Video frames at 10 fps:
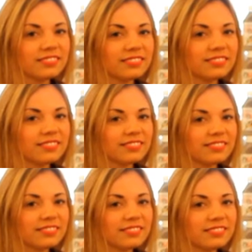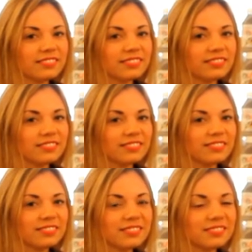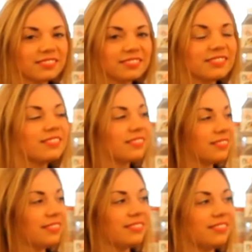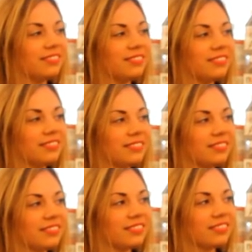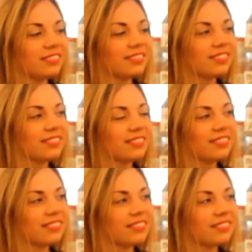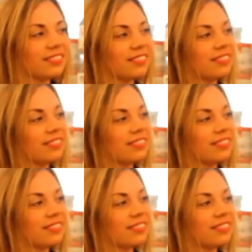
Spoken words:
This person isn't speaking.